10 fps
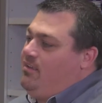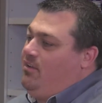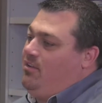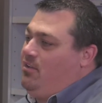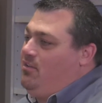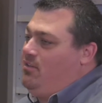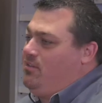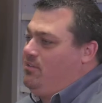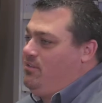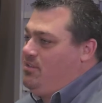
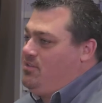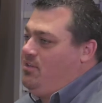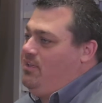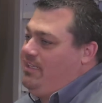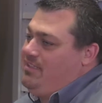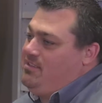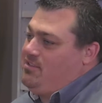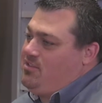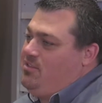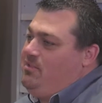Although the student is
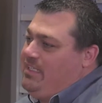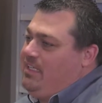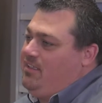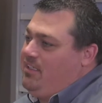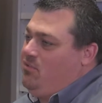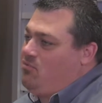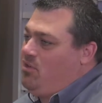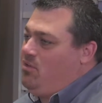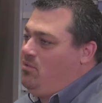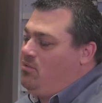assuming that lead
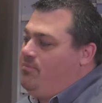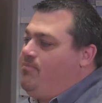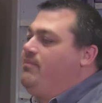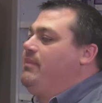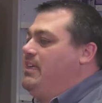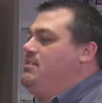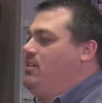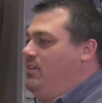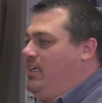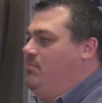role, they
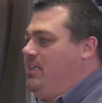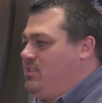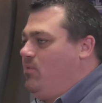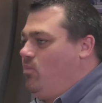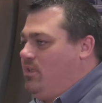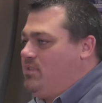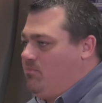still need to be somewhat